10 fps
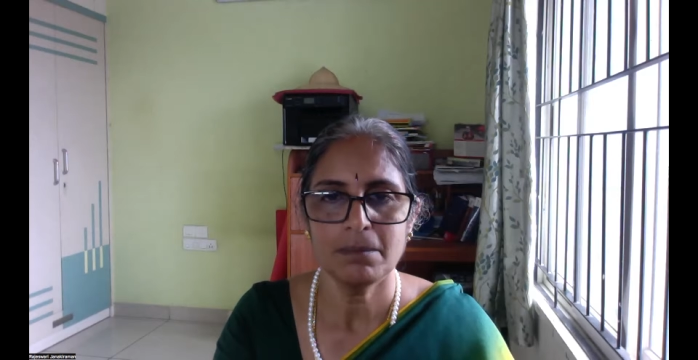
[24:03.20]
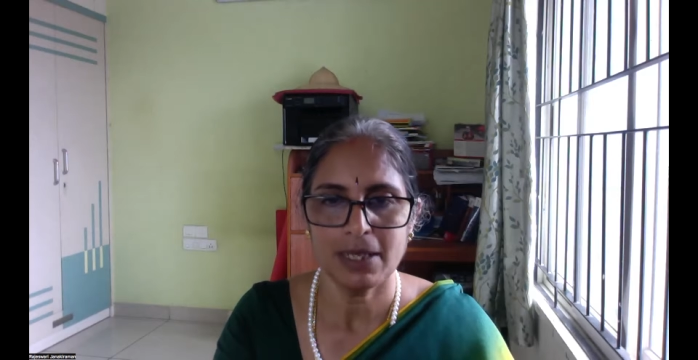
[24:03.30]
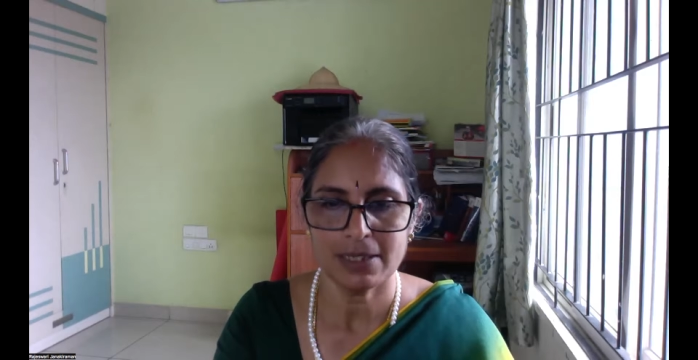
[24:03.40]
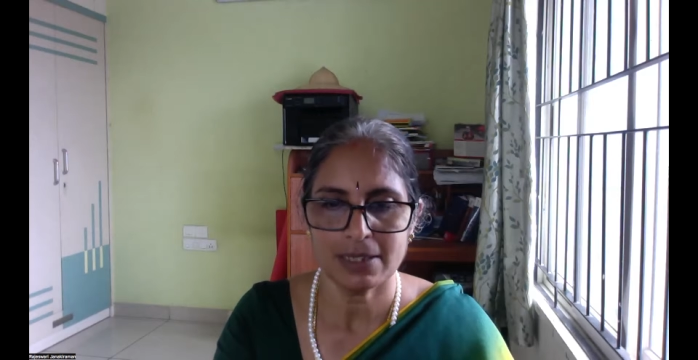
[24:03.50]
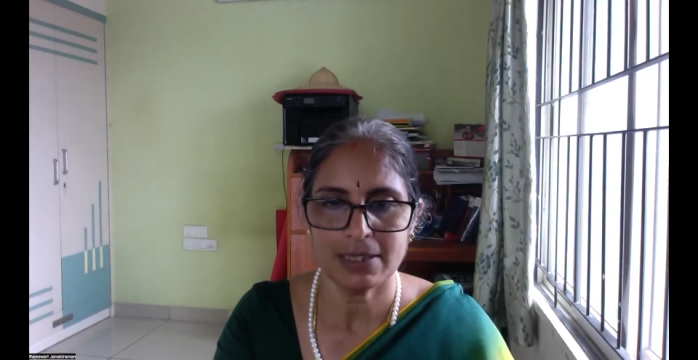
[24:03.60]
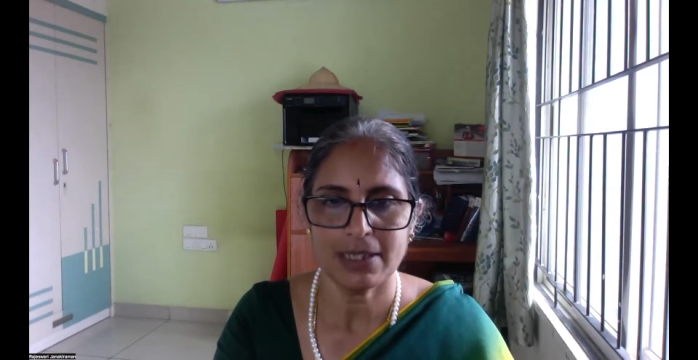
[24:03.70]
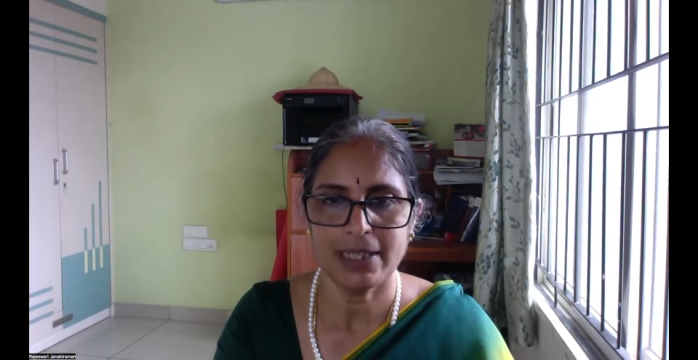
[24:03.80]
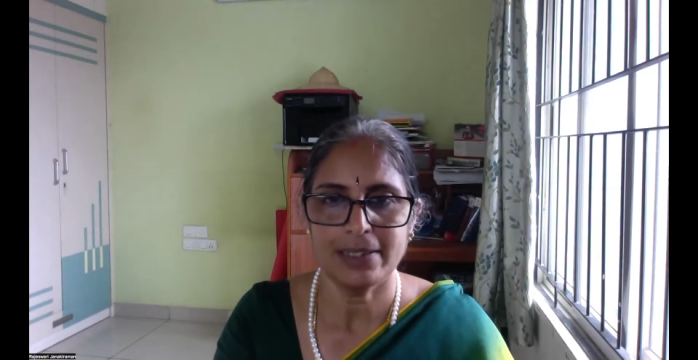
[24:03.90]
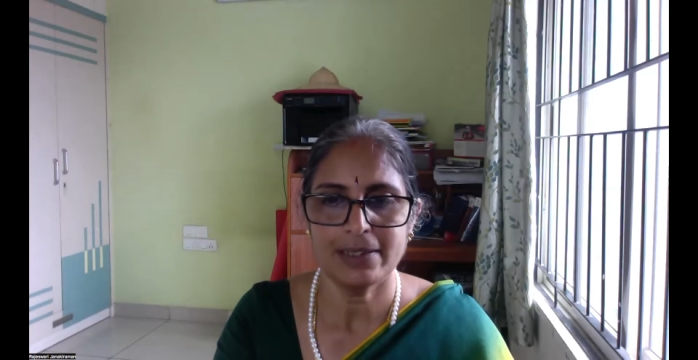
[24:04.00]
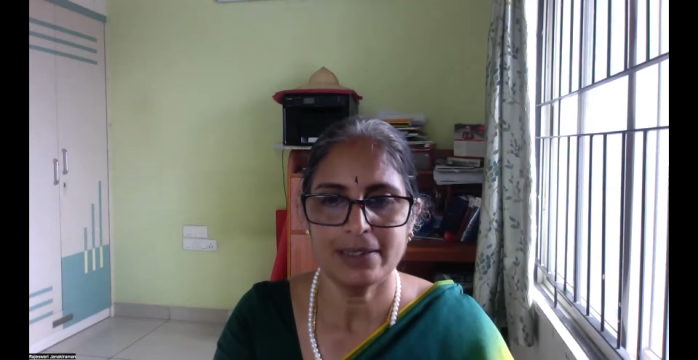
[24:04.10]
master
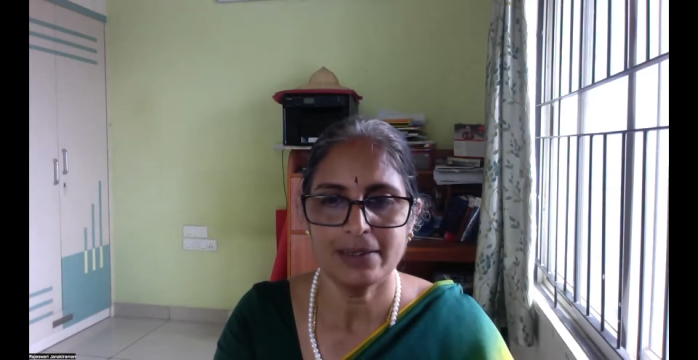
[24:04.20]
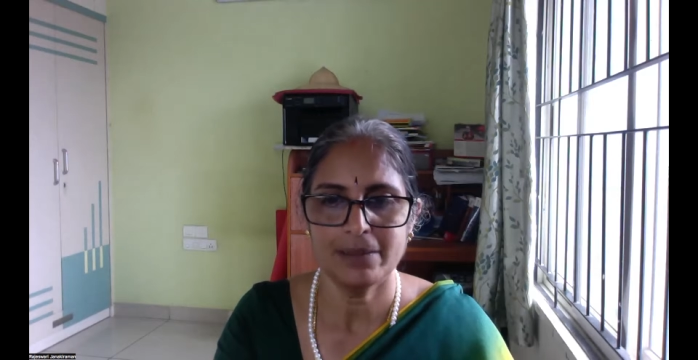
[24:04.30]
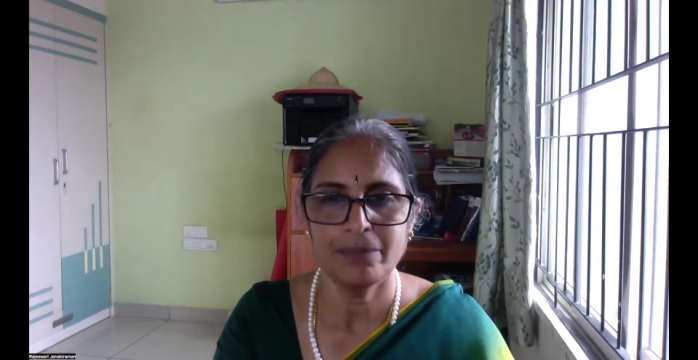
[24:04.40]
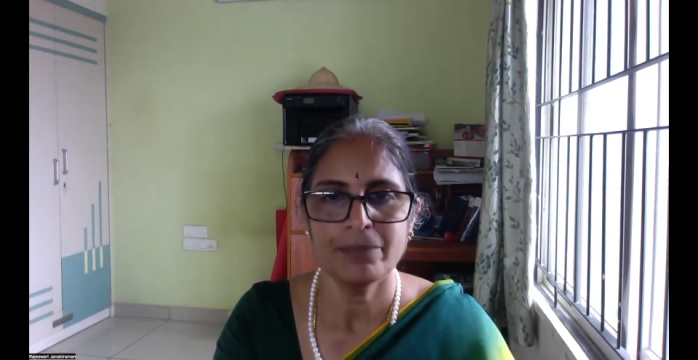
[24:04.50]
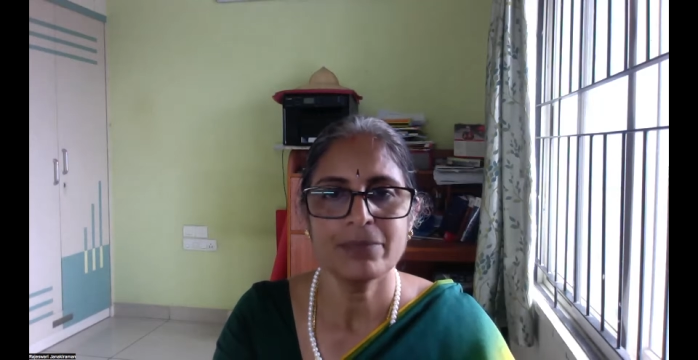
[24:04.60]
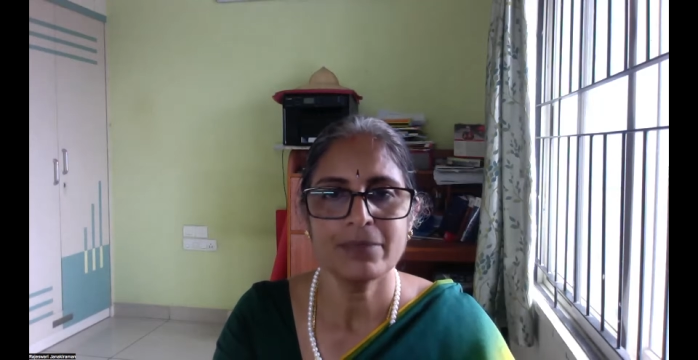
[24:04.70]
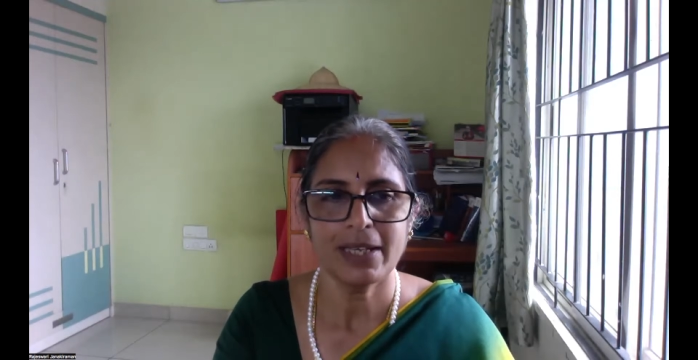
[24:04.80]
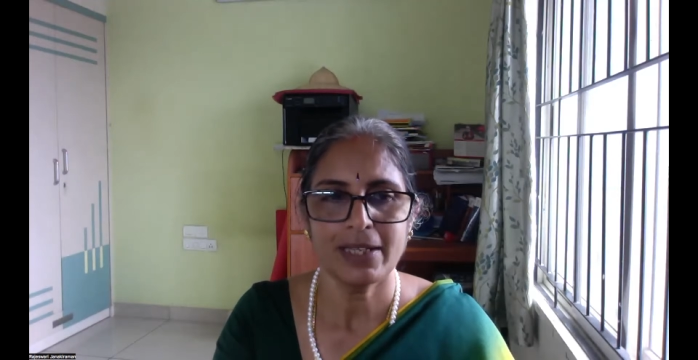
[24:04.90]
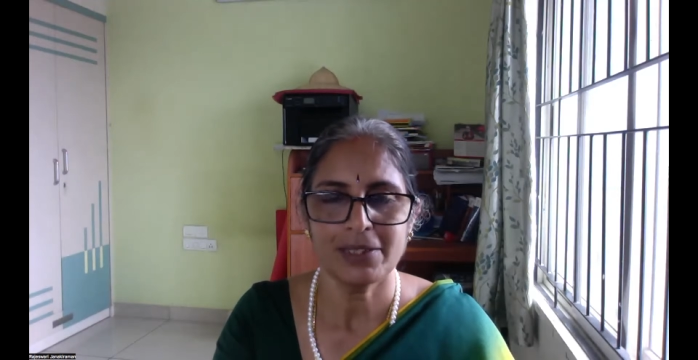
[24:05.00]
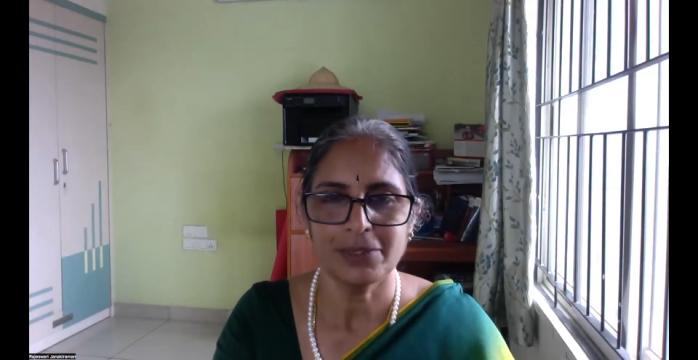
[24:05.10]
gland.
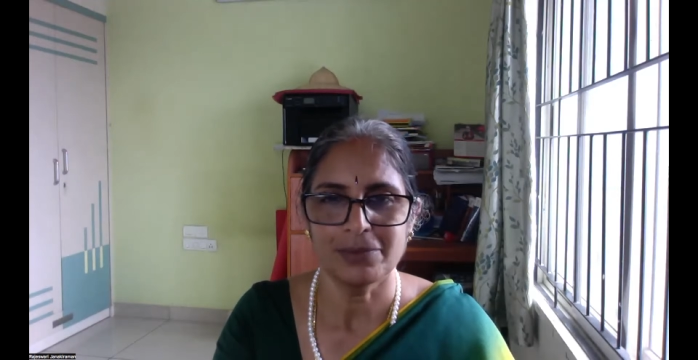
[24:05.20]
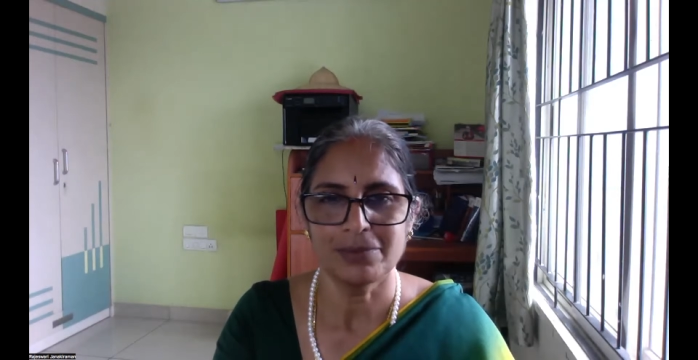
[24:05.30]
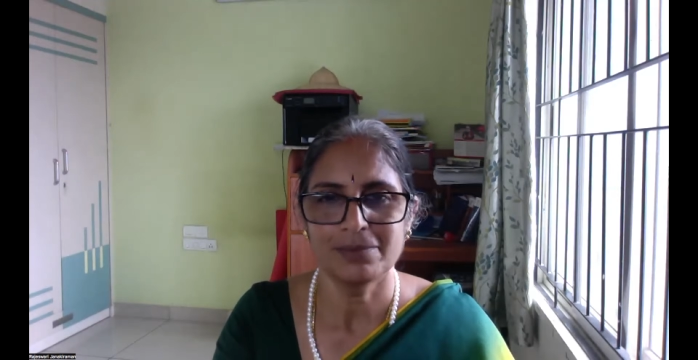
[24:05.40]
Thank you.